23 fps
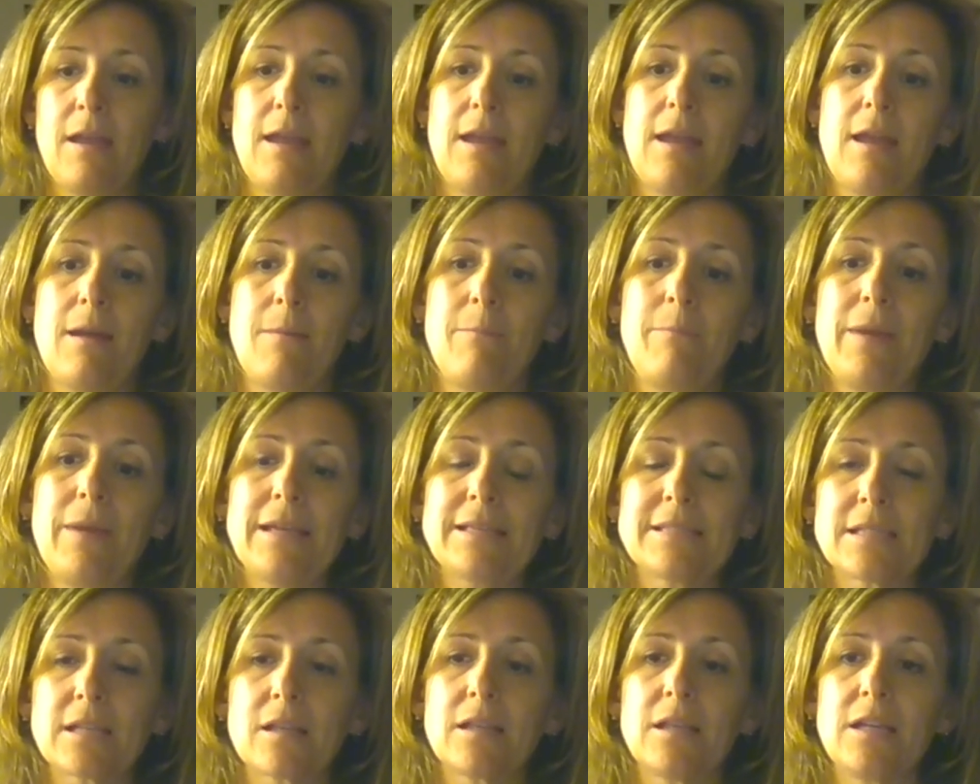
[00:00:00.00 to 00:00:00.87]
And
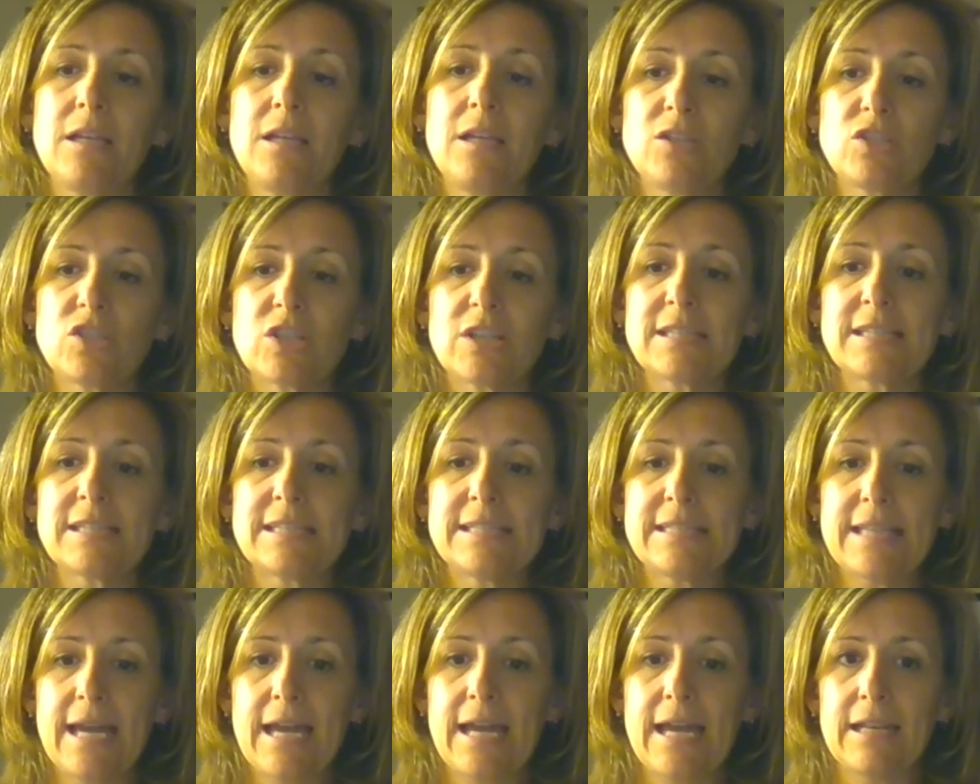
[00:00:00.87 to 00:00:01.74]
basically he
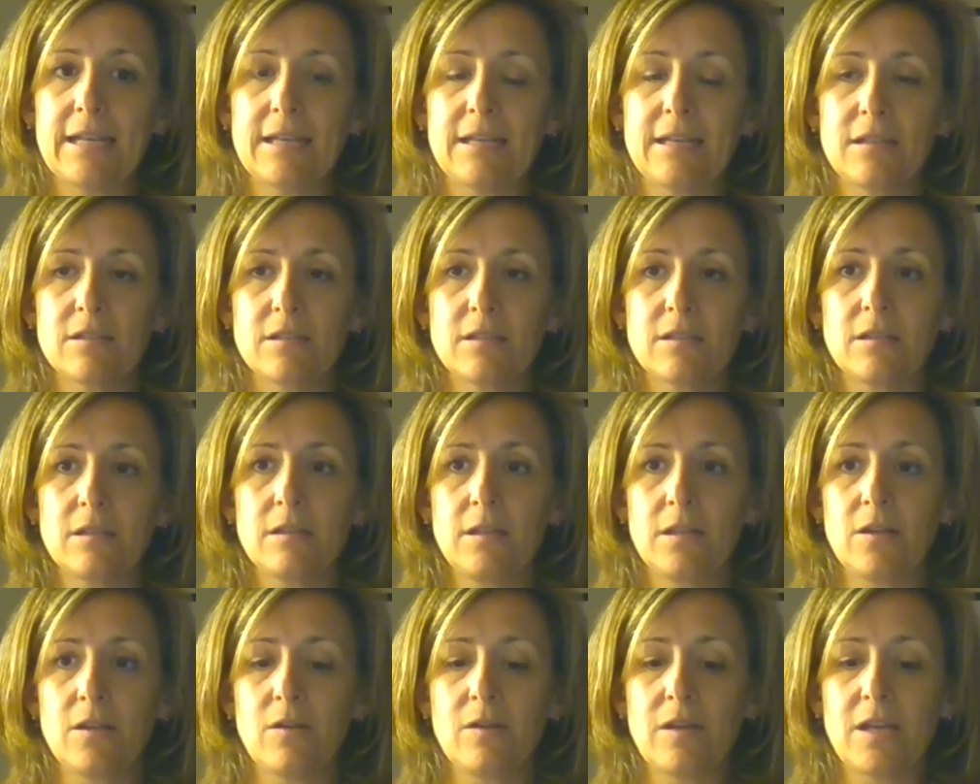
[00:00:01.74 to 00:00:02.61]
just said,
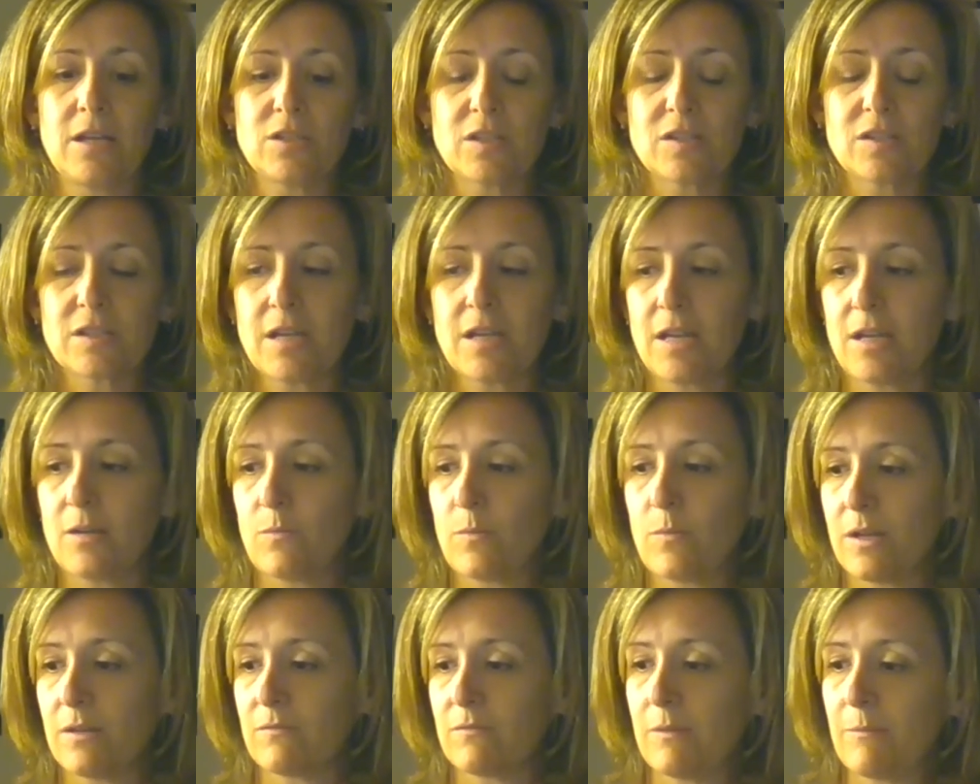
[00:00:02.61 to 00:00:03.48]
you know, and I just kind of
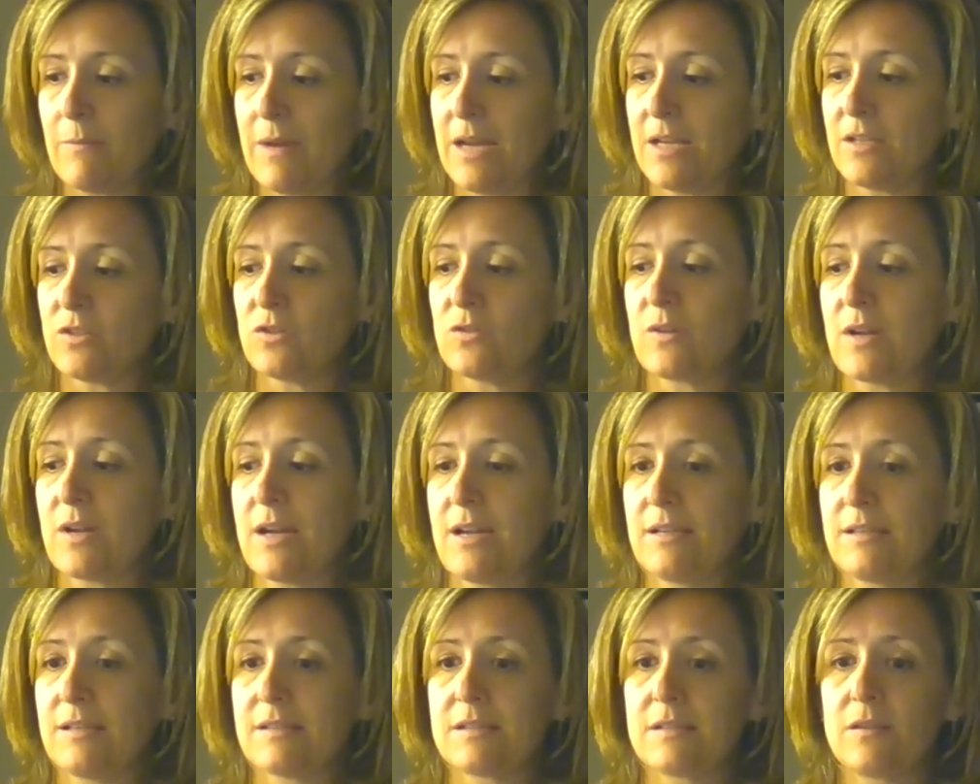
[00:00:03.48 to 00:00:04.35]
want to remind you
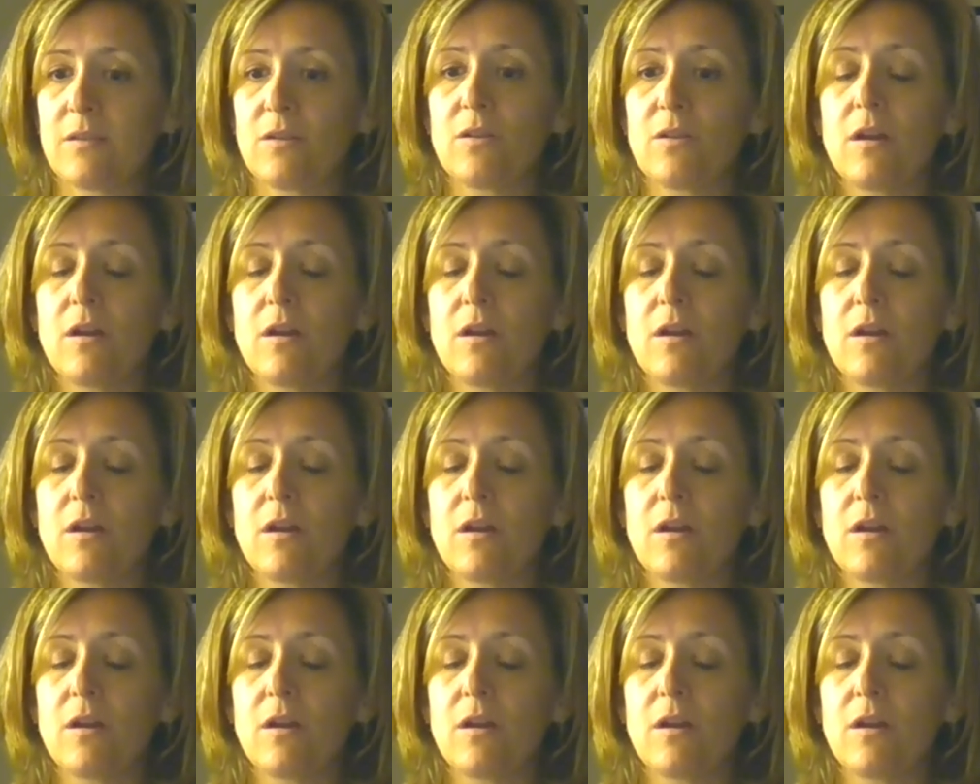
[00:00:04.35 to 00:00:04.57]
guys,